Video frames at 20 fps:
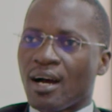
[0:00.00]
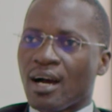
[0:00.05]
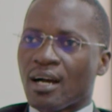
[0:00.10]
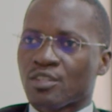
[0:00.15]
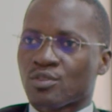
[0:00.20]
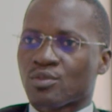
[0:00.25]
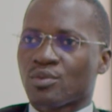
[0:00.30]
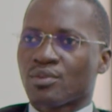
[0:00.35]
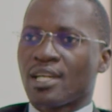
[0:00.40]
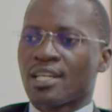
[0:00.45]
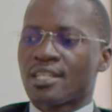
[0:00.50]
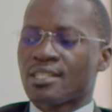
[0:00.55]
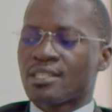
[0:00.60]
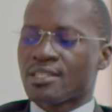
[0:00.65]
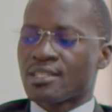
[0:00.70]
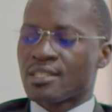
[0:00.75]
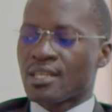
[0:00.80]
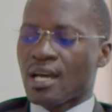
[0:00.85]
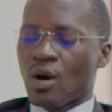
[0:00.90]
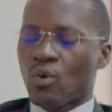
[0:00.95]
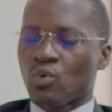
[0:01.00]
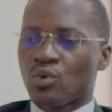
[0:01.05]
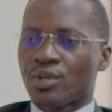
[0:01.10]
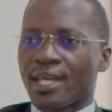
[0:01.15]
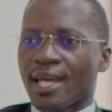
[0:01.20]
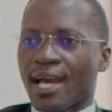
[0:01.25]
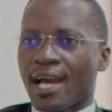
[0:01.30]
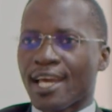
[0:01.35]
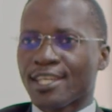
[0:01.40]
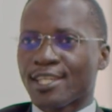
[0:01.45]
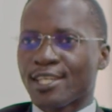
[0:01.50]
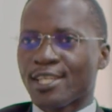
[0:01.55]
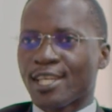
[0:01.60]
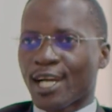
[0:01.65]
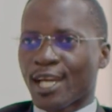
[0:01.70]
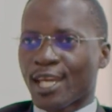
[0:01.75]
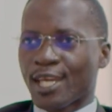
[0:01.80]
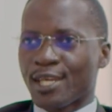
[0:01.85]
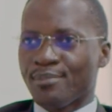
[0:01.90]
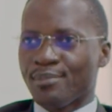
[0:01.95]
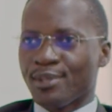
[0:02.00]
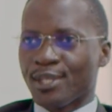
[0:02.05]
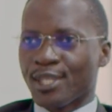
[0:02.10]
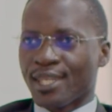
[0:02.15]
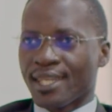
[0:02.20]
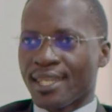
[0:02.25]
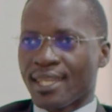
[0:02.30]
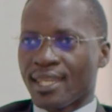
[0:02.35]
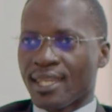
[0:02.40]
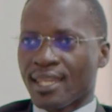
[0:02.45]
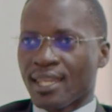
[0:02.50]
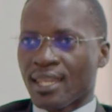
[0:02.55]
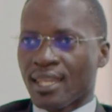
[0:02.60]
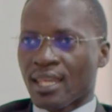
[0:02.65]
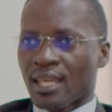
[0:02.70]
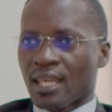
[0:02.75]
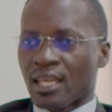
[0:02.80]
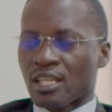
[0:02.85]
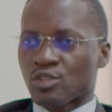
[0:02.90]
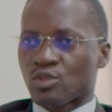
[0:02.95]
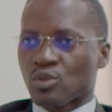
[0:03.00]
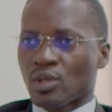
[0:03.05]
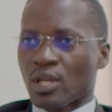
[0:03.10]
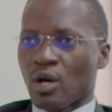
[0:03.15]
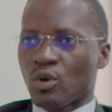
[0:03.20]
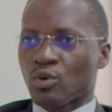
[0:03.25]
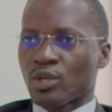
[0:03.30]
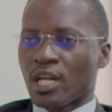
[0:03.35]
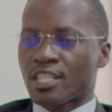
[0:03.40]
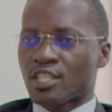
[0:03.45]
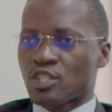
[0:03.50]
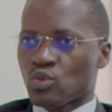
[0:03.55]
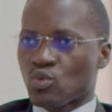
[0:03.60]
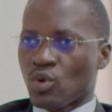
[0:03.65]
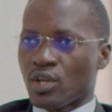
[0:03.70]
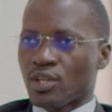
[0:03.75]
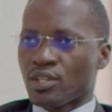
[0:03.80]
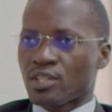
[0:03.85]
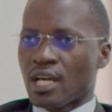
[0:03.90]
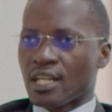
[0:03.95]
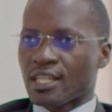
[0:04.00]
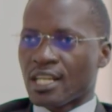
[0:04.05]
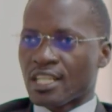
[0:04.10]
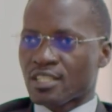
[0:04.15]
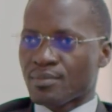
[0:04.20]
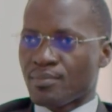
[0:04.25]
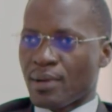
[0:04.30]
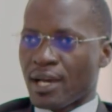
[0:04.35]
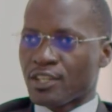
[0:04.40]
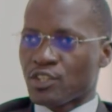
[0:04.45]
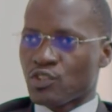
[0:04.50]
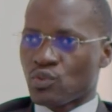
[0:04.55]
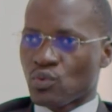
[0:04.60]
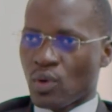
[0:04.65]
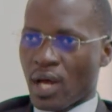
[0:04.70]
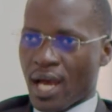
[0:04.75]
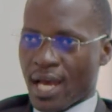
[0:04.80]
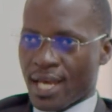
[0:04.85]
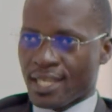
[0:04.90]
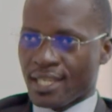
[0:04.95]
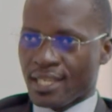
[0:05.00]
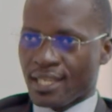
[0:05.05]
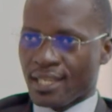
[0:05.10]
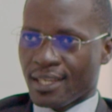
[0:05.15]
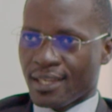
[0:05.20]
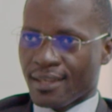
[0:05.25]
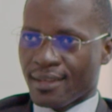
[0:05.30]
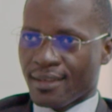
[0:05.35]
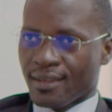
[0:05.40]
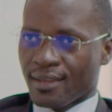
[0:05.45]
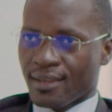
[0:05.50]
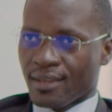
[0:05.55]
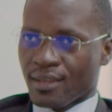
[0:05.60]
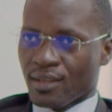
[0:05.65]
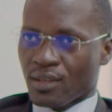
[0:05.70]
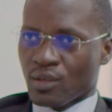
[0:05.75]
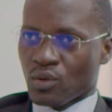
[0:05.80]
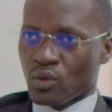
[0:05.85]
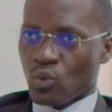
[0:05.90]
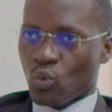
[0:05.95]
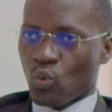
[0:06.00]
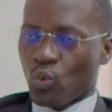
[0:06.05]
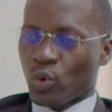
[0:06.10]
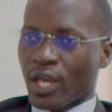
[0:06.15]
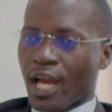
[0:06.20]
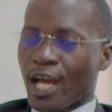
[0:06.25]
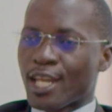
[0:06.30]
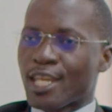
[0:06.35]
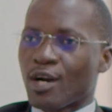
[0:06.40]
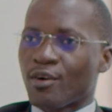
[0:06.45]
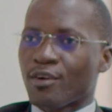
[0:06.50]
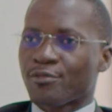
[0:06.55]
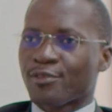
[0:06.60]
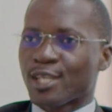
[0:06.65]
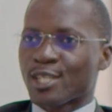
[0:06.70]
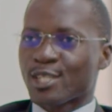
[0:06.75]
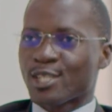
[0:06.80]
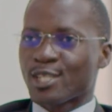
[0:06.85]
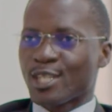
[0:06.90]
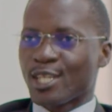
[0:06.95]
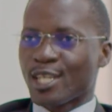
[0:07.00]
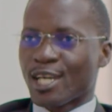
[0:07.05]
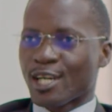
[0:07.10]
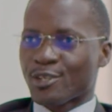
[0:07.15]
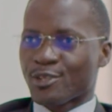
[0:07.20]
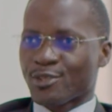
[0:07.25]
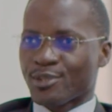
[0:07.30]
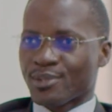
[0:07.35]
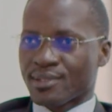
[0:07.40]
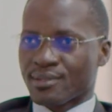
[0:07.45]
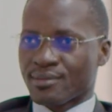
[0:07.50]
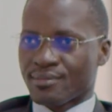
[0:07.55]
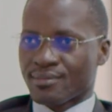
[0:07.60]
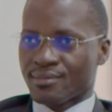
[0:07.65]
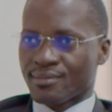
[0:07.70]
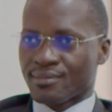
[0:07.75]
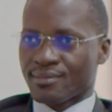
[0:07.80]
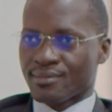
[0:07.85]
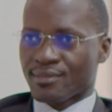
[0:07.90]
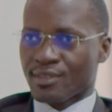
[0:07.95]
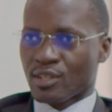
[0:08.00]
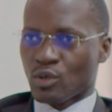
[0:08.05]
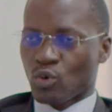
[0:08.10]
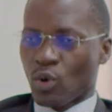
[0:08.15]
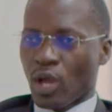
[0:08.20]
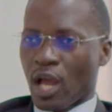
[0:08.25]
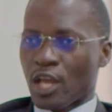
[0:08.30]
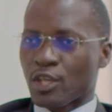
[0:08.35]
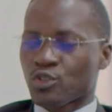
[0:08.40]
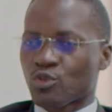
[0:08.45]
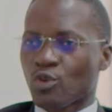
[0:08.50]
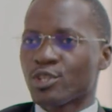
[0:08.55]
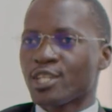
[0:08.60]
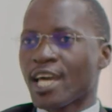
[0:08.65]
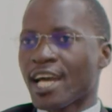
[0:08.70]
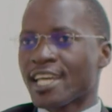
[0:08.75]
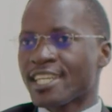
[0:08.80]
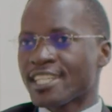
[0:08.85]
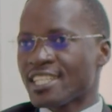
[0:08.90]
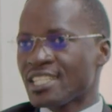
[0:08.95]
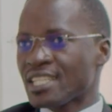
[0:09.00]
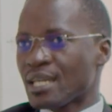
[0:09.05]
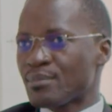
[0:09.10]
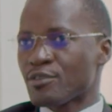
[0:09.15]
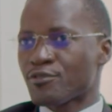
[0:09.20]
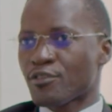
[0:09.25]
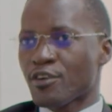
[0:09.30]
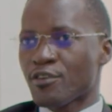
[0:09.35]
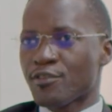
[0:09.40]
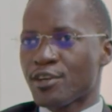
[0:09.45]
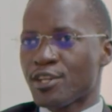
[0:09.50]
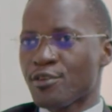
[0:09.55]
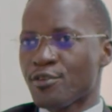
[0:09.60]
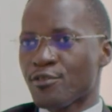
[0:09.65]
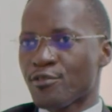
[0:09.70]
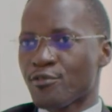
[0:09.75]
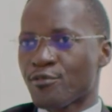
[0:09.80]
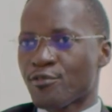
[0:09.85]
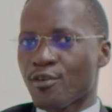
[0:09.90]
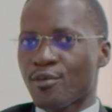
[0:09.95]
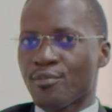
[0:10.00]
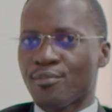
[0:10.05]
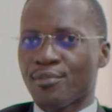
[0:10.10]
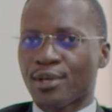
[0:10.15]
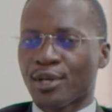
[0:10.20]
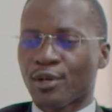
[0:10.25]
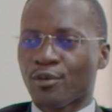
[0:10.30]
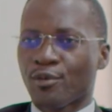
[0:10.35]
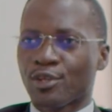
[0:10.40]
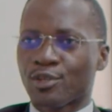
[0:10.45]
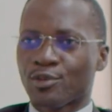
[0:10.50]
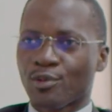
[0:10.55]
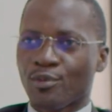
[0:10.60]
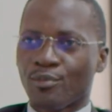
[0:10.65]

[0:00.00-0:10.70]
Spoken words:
So that is how the idea came in. So now that is when that's by July we had our first induction. Where I saw the idea before even informing going to